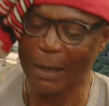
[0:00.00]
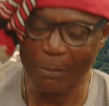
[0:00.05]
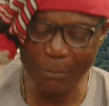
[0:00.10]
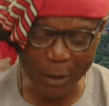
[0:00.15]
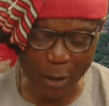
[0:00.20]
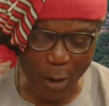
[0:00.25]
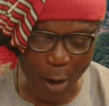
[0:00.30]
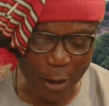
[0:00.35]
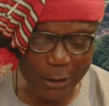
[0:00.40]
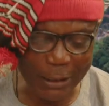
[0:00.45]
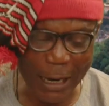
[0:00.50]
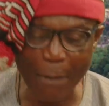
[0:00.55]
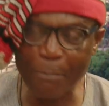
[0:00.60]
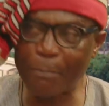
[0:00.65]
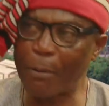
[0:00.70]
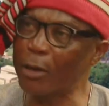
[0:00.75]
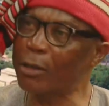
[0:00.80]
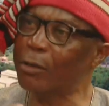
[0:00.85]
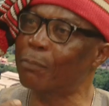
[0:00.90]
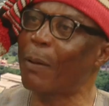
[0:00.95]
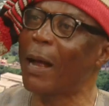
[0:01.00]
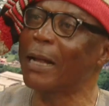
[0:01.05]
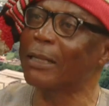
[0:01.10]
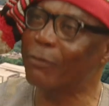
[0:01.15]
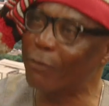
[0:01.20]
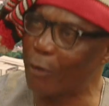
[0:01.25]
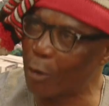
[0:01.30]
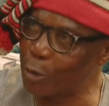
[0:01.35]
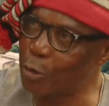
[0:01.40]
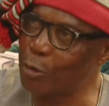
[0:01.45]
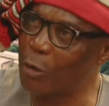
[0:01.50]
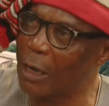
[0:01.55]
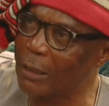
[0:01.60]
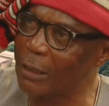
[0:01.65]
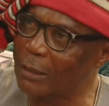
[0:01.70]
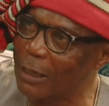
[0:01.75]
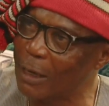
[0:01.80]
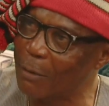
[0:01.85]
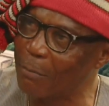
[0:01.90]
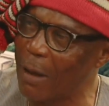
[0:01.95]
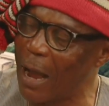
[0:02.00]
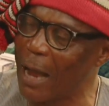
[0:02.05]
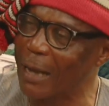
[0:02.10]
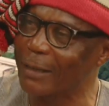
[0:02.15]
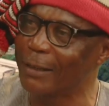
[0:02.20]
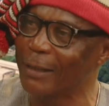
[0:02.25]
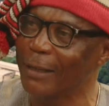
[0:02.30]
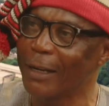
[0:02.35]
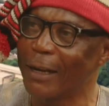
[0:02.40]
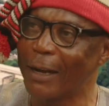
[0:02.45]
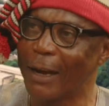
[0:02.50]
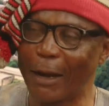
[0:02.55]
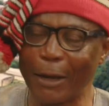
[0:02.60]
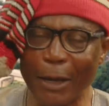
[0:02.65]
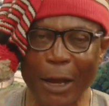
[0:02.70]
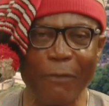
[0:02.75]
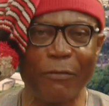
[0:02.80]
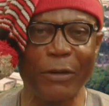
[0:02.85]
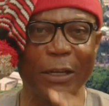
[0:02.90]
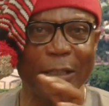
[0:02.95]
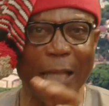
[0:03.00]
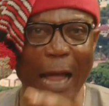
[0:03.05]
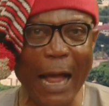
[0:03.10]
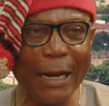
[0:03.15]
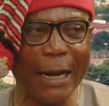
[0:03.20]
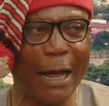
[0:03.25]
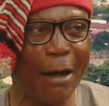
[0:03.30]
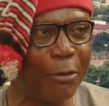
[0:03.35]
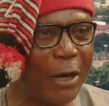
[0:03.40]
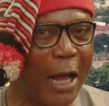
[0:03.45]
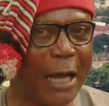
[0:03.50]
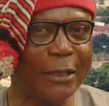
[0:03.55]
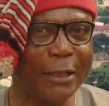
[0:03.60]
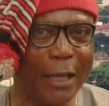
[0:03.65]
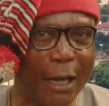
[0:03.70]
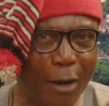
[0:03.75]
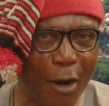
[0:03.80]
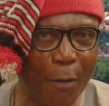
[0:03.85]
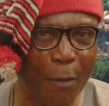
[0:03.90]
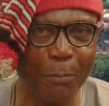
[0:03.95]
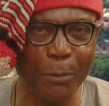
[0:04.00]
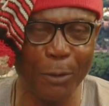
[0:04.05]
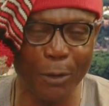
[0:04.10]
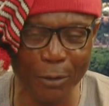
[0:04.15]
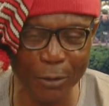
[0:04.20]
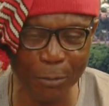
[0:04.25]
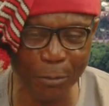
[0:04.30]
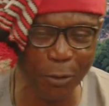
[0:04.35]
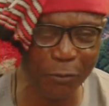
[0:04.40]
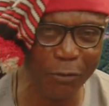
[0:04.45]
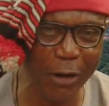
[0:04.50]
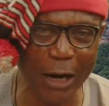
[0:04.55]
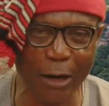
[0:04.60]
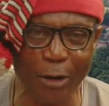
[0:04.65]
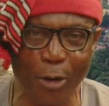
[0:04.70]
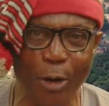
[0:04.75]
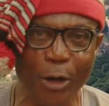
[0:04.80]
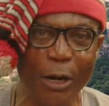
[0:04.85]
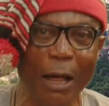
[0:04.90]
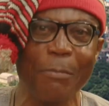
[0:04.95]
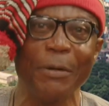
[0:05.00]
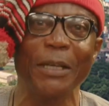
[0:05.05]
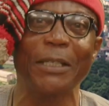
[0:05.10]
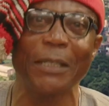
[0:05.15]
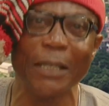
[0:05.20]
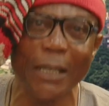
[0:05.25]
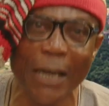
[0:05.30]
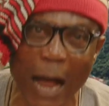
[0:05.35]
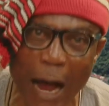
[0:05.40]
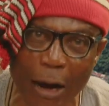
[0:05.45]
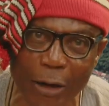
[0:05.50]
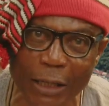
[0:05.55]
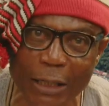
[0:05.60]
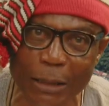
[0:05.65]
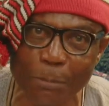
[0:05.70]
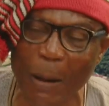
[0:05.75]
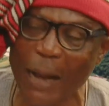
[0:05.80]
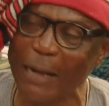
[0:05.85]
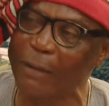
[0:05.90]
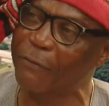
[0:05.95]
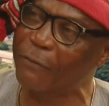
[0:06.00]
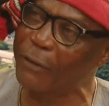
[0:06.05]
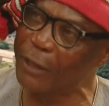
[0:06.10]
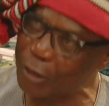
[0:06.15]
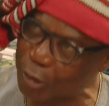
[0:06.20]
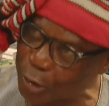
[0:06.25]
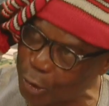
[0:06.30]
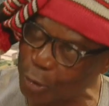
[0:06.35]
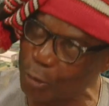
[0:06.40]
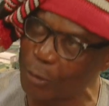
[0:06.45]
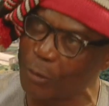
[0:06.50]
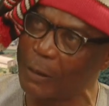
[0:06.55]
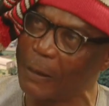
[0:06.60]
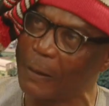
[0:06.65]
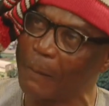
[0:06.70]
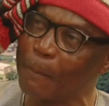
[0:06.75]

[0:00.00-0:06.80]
because I bought pants for you as a man, every time I will now say, oh, remove your clothes, let me see how this pant fits you."